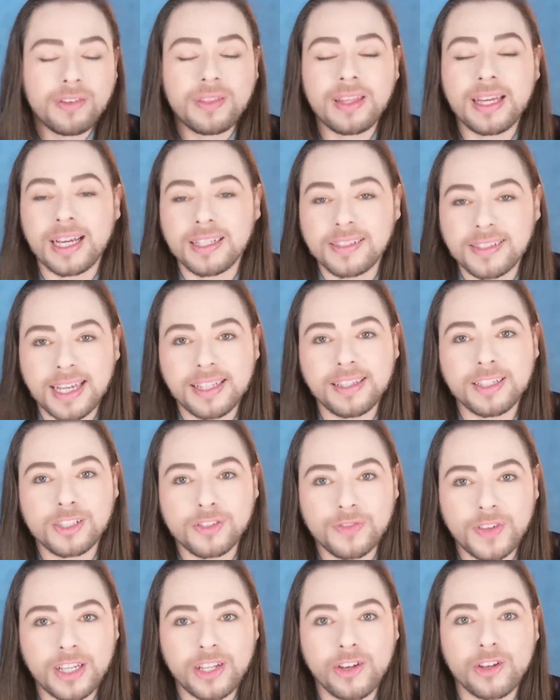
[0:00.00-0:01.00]
everything I say in
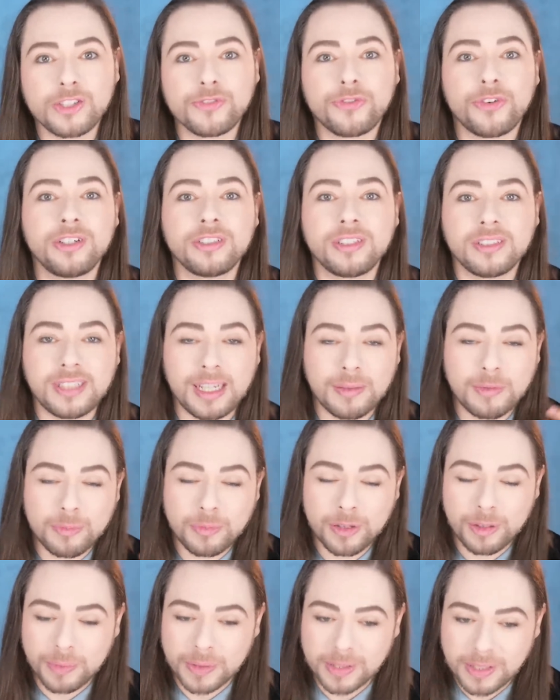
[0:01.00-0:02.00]
this video is for
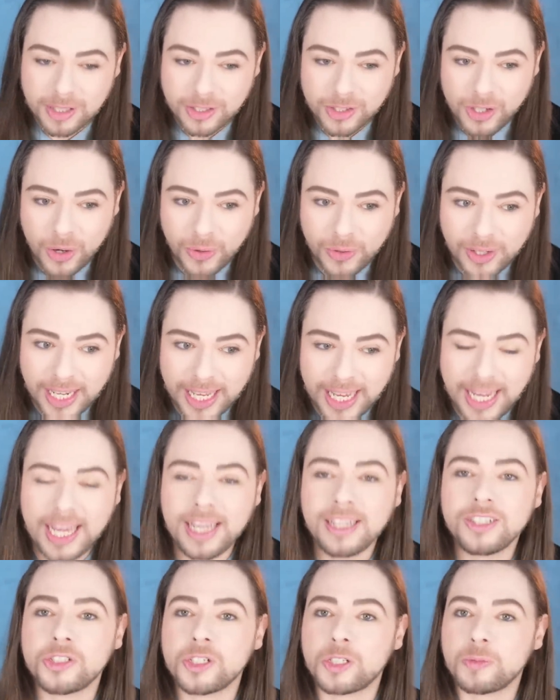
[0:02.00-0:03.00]
entertainment purposes
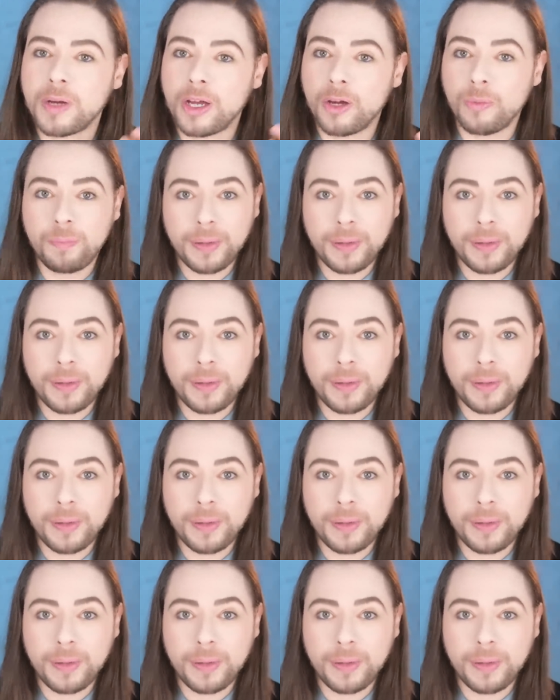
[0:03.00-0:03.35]
only, just my